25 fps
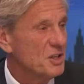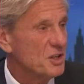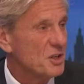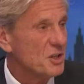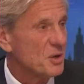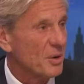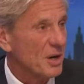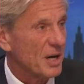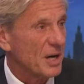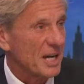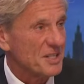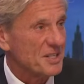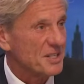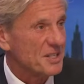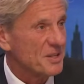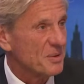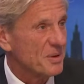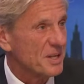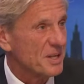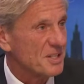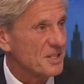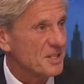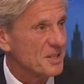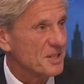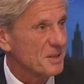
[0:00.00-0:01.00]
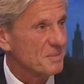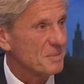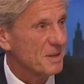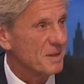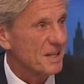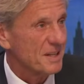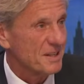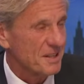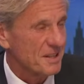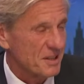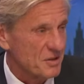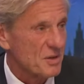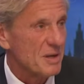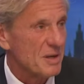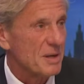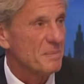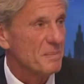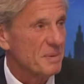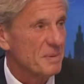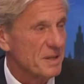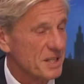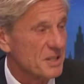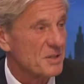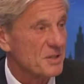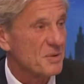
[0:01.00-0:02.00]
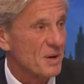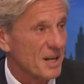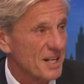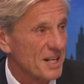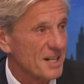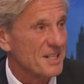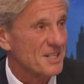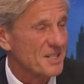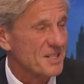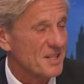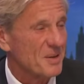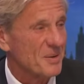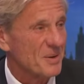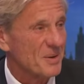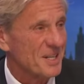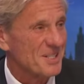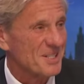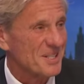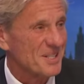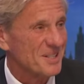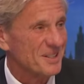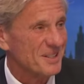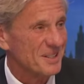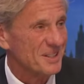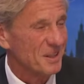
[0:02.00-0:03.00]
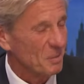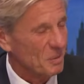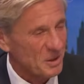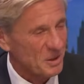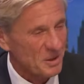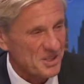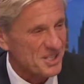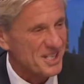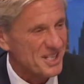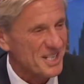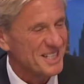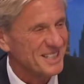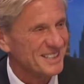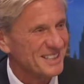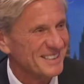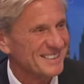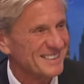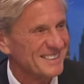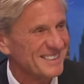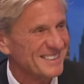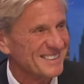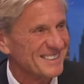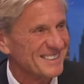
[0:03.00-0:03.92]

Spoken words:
need you to ride to the rescue, but I think Trump is riding to the rescue. We'll see.